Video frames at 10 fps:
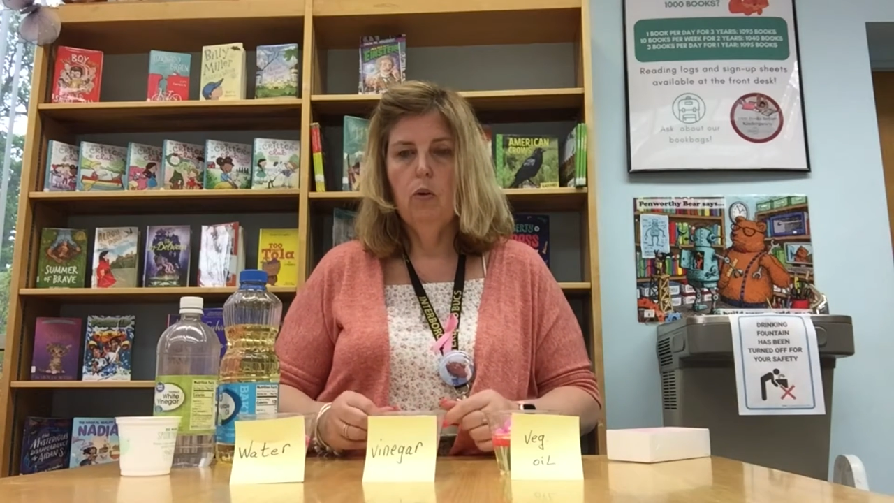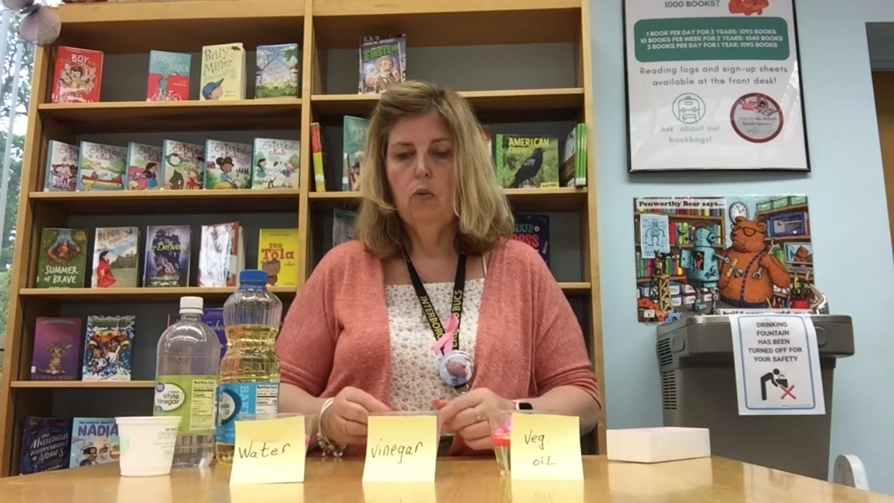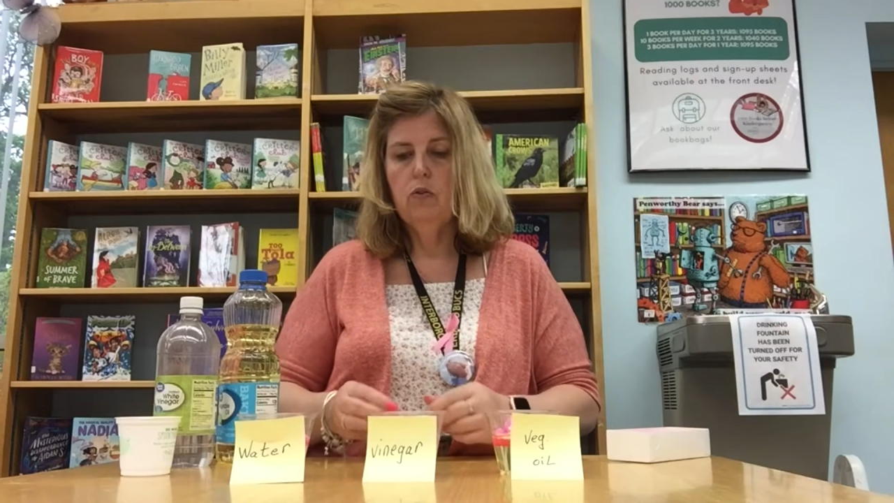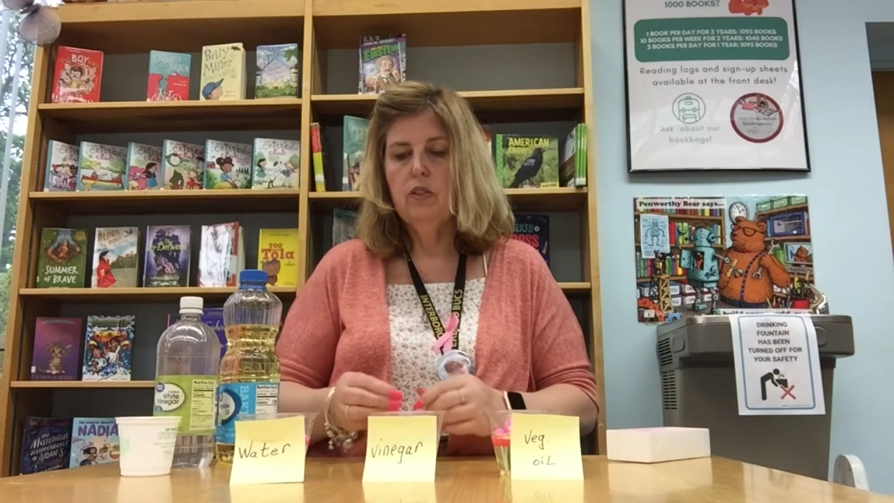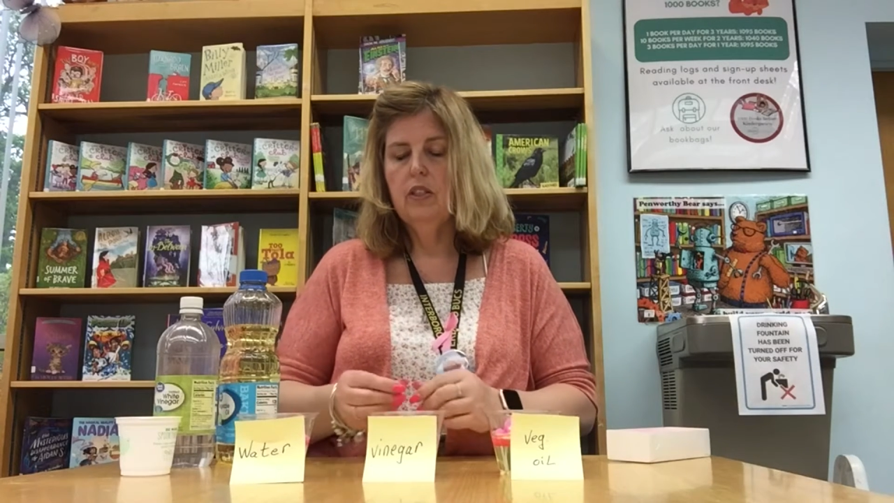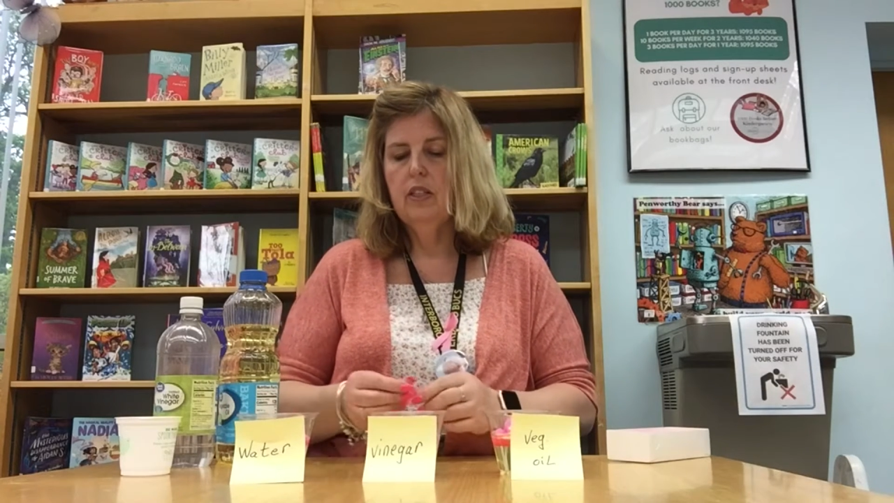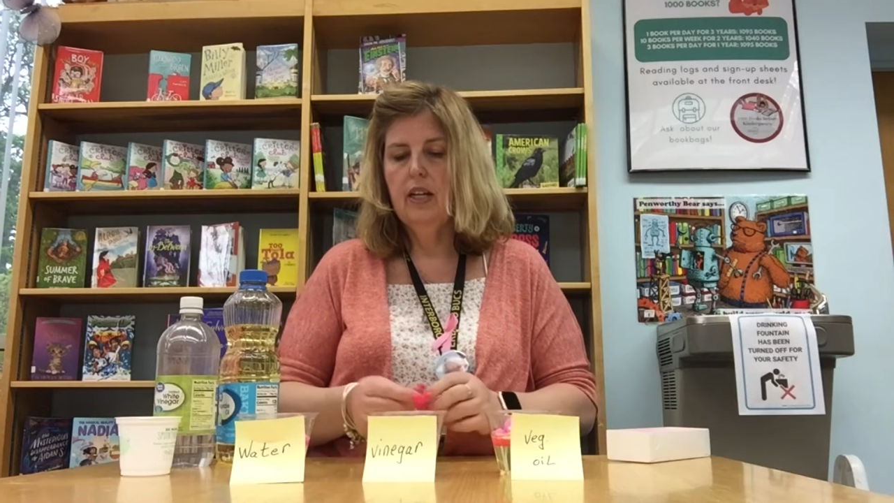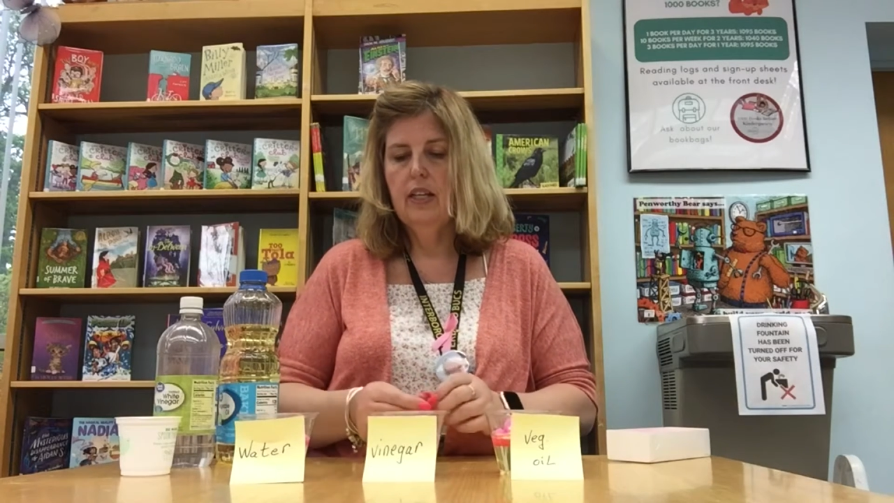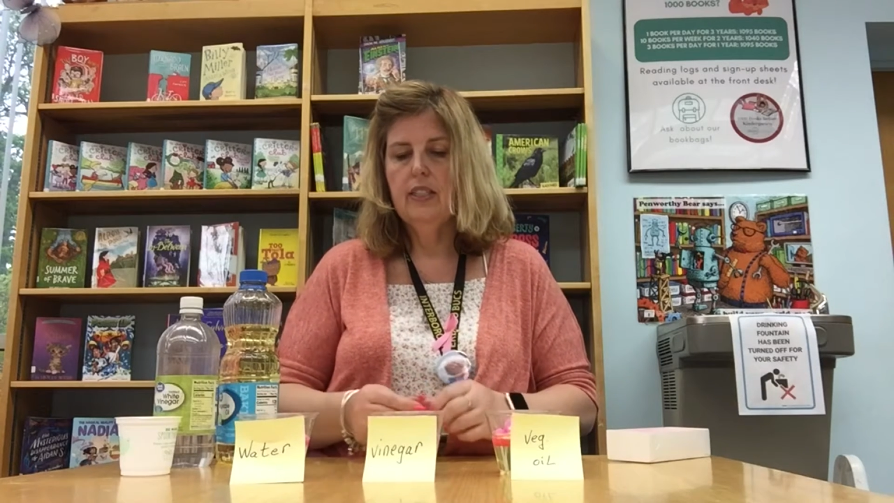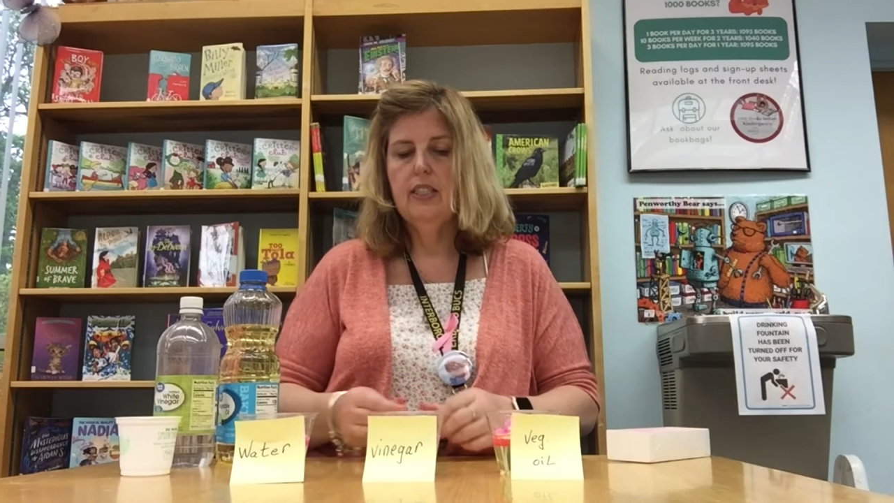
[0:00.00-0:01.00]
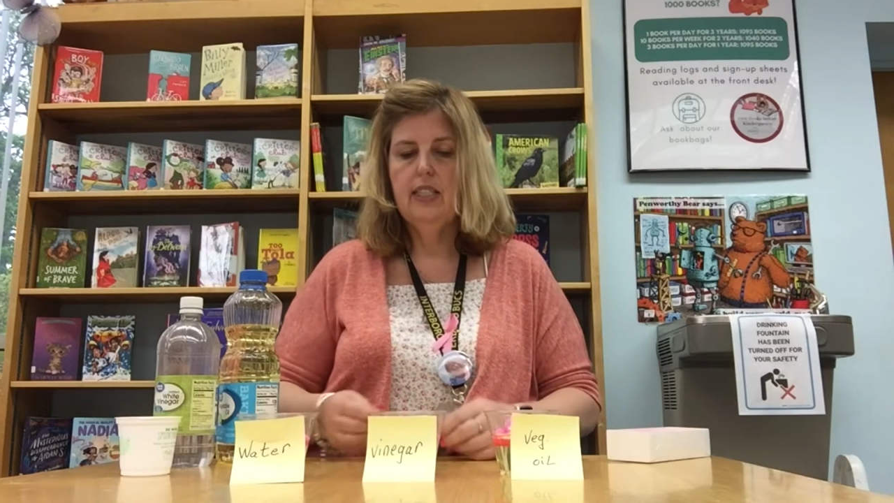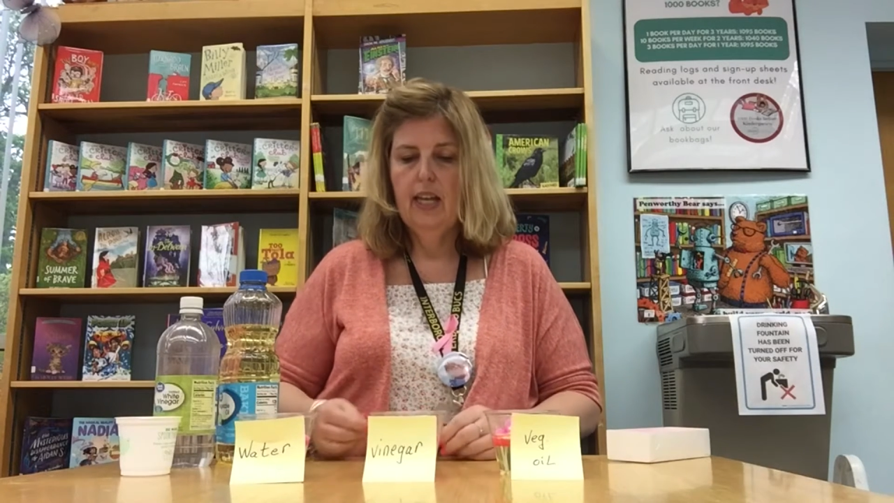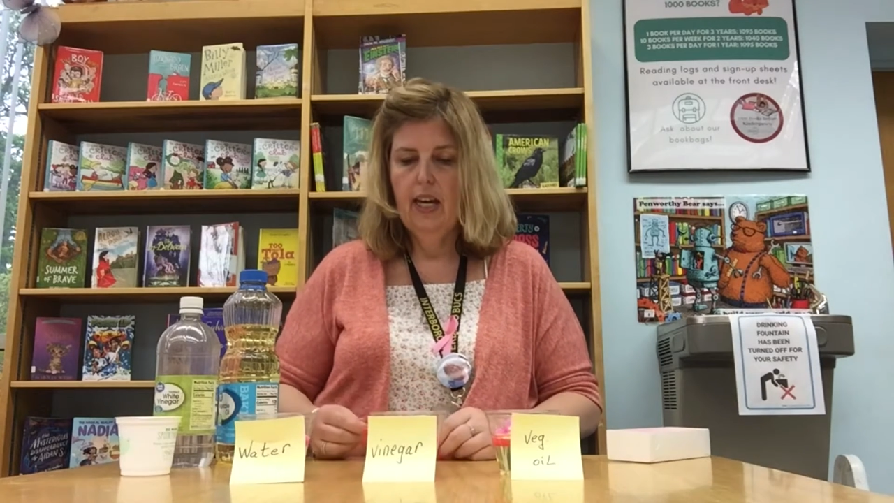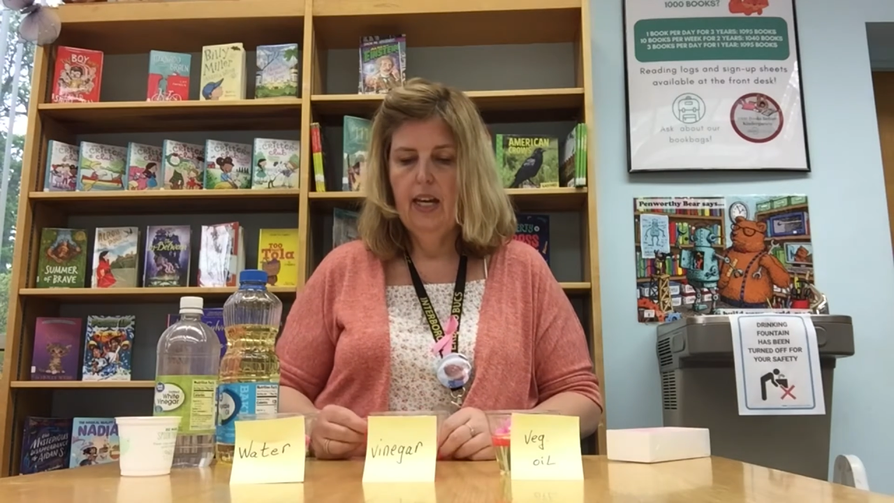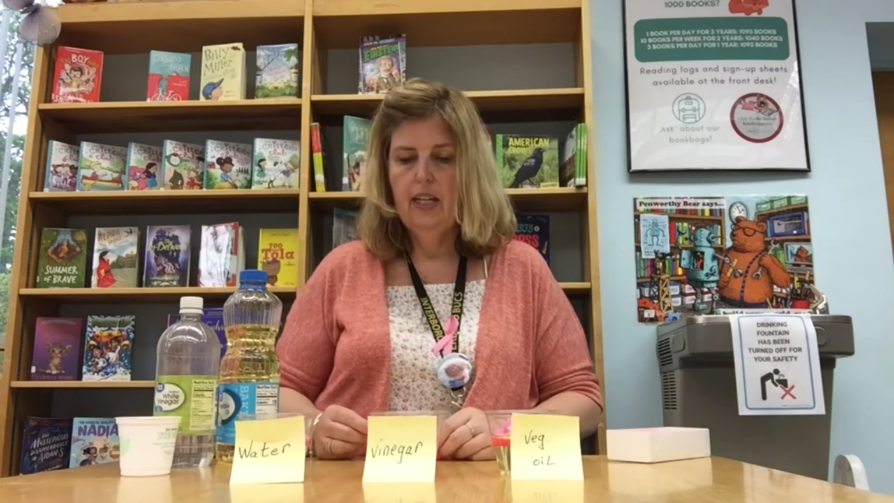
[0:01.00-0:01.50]
over the next
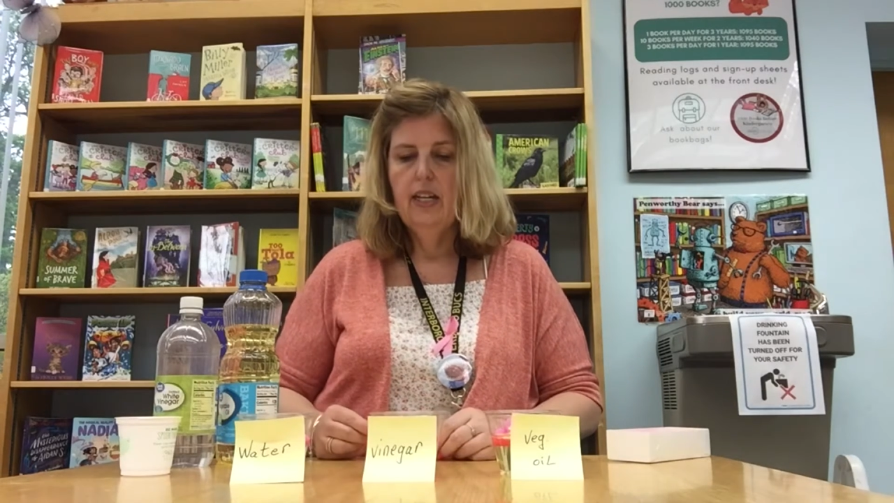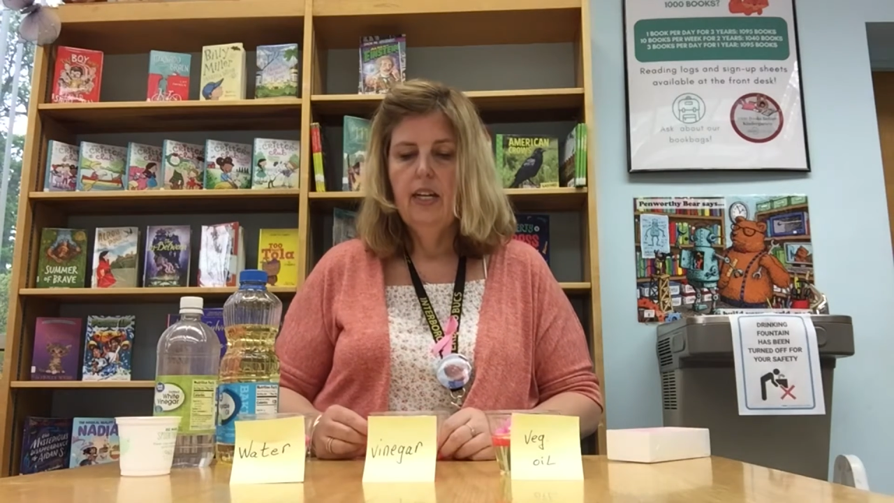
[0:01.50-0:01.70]
day